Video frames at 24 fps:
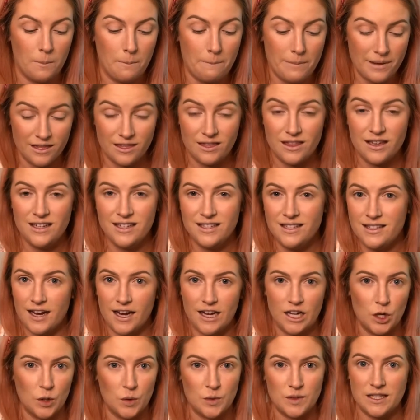but this,
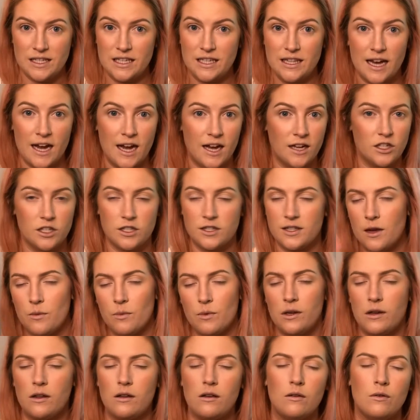I don't see that. Just like
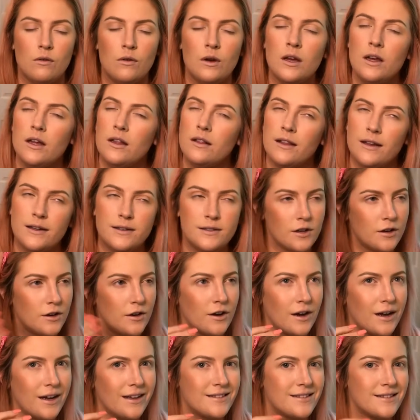when you like turn
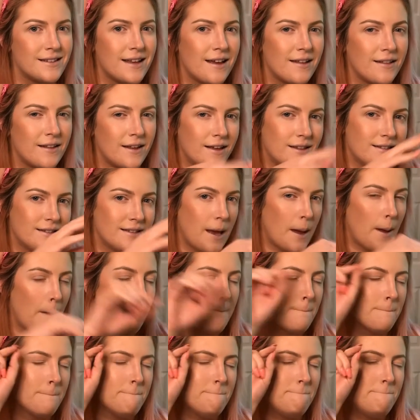your head slightly, it's like
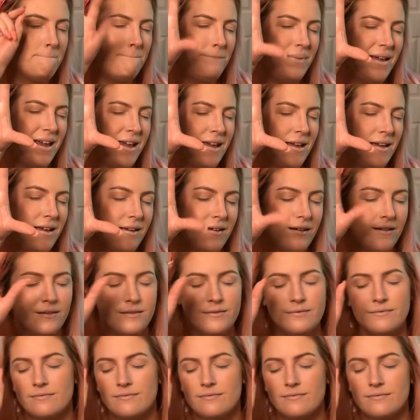bing,